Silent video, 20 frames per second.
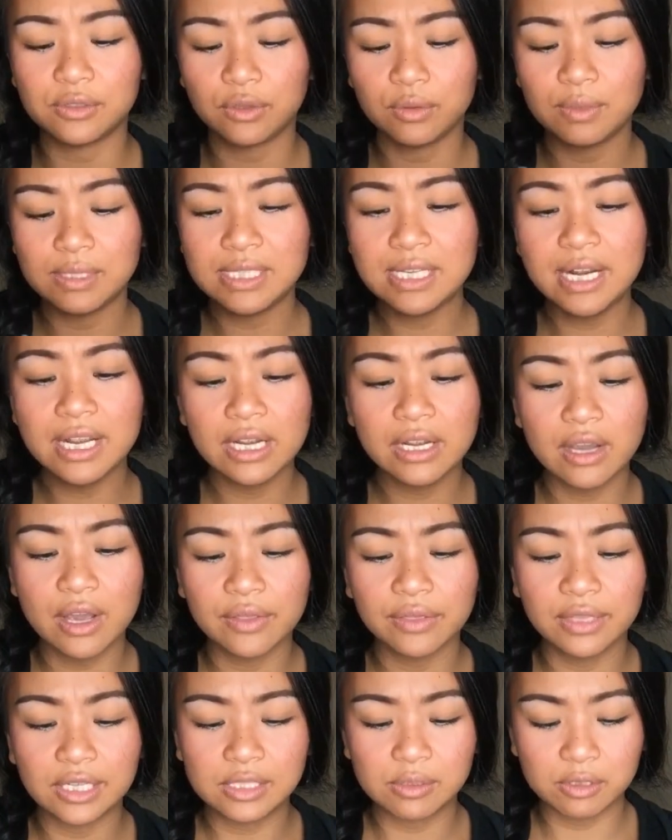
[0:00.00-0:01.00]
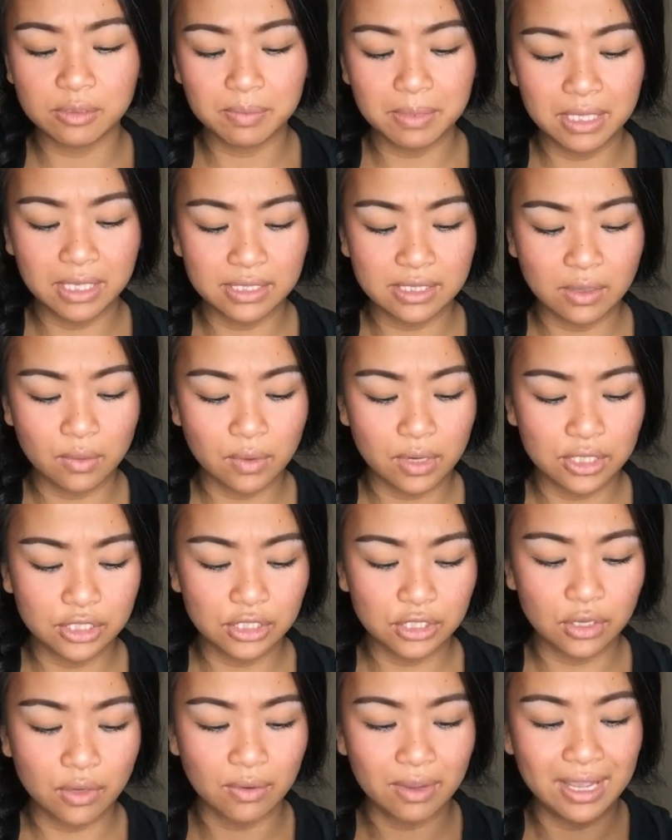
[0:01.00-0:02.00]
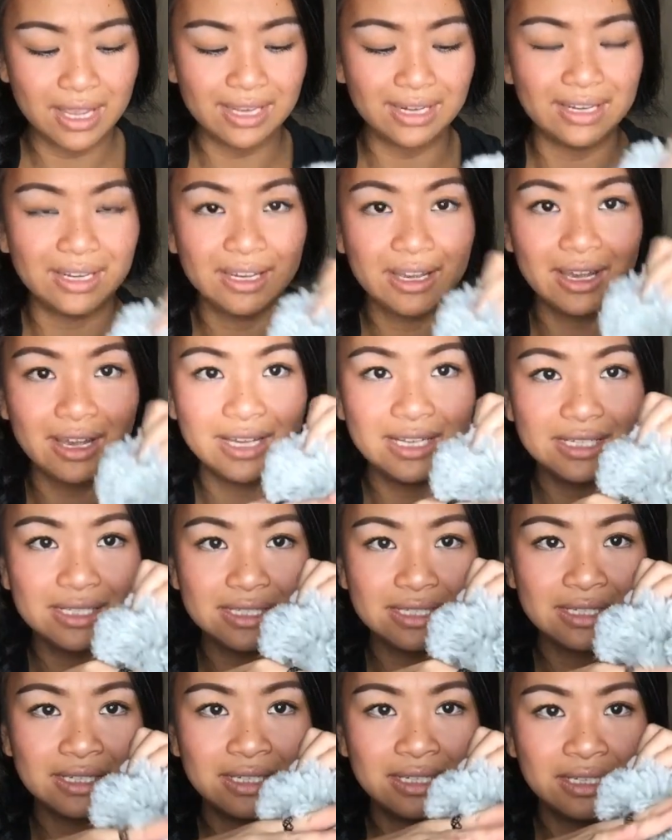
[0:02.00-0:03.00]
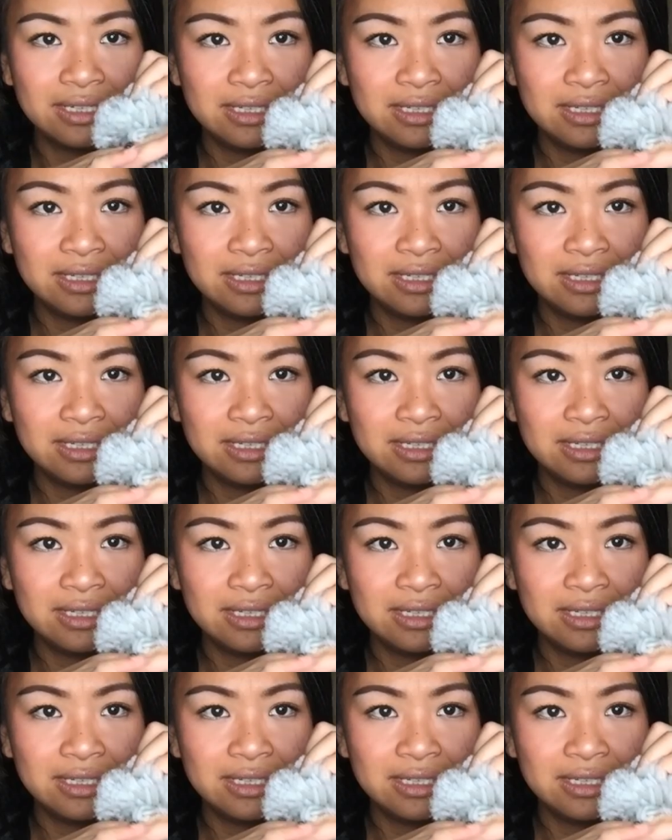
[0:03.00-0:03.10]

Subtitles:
So the reason I got this was because I wanted to go ahead and cut